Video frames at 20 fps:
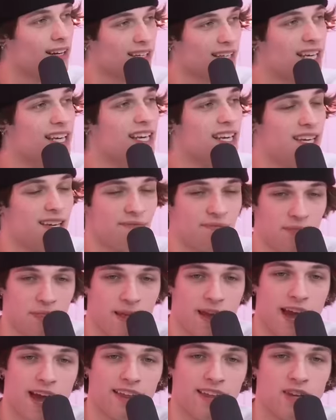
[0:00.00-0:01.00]
key,
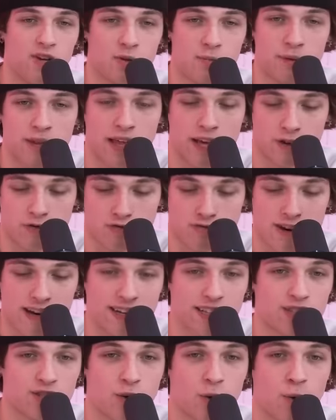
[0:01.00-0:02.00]
and then it'd be like
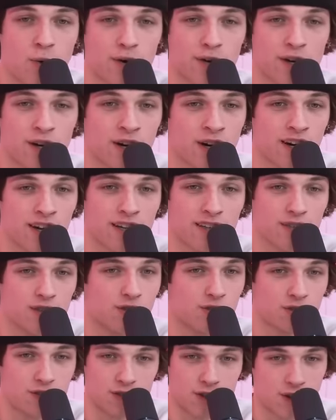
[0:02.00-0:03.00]
ready to order,
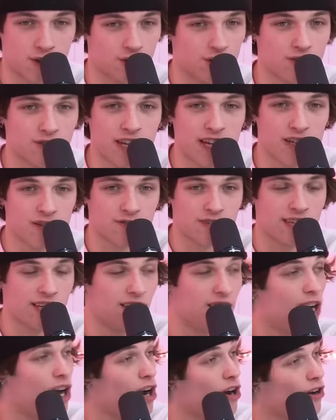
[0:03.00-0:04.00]
turn your light
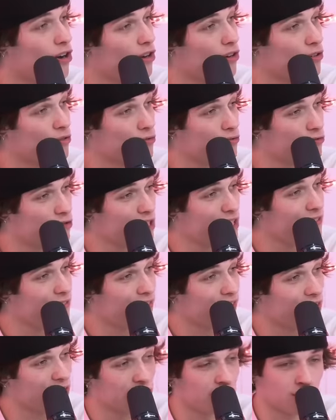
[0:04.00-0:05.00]
green,
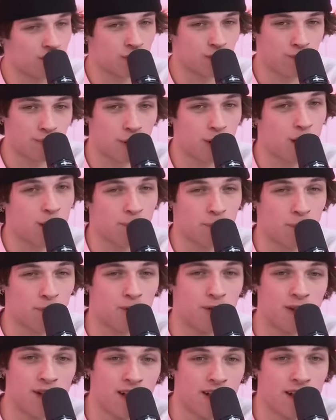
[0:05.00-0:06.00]
refills
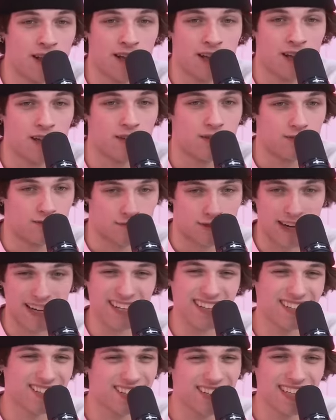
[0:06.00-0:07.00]
purple,
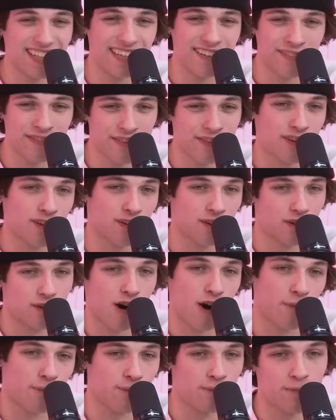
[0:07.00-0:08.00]
ready to leave
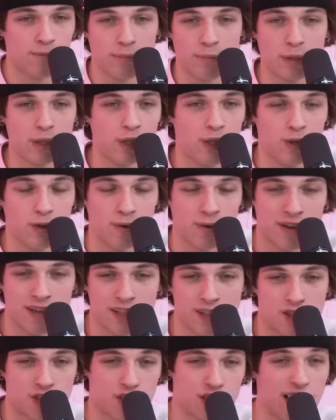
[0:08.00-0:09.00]
blue,
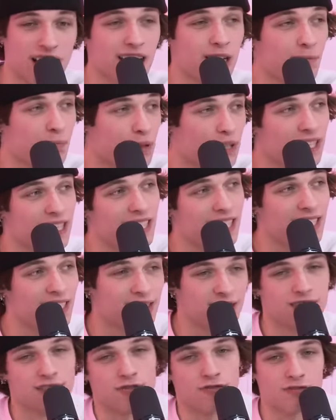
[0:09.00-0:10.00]
check
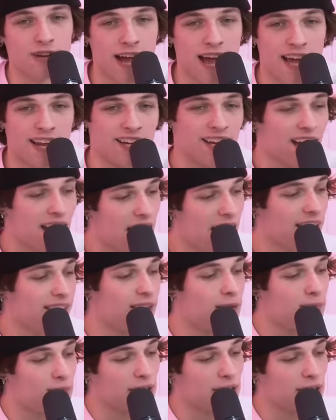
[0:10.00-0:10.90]
please red and then